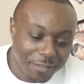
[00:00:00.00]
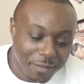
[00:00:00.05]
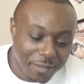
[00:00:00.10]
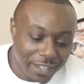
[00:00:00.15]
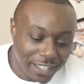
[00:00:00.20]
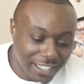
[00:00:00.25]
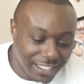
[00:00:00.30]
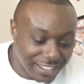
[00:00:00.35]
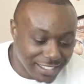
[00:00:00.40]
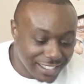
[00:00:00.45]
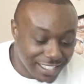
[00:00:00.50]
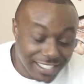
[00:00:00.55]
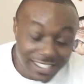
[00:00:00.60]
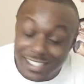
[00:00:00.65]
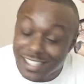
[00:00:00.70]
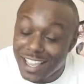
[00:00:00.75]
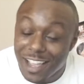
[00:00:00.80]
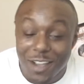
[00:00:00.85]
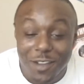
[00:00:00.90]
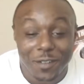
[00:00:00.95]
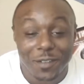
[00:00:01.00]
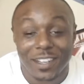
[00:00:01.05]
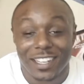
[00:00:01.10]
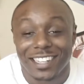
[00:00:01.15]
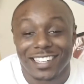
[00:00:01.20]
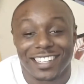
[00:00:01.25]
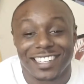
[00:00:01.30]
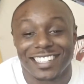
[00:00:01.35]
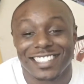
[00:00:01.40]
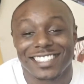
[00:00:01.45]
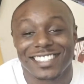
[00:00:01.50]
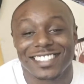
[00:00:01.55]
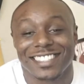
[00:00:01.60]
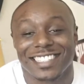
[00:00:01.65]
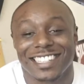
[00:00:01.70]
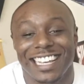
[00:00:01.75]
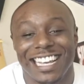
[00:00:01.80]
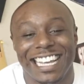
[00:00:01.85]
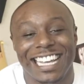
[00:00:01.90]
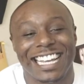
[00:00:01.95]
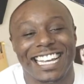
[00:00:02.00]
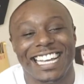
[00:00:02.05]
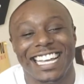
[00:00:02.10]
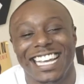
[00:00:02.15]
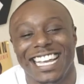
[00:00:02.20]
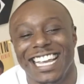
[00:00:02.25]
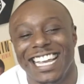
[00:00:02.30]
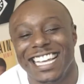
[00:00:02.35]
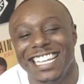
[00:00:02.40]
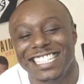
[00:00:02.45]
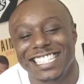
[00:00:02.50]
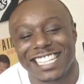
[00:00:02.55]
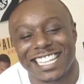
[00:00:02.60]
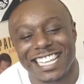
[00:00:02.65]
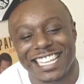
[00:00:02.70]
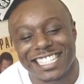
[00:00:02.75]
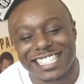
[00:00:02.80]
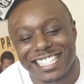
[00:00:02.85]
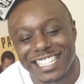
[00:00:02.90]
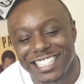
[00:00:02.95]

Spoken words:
It's already. It's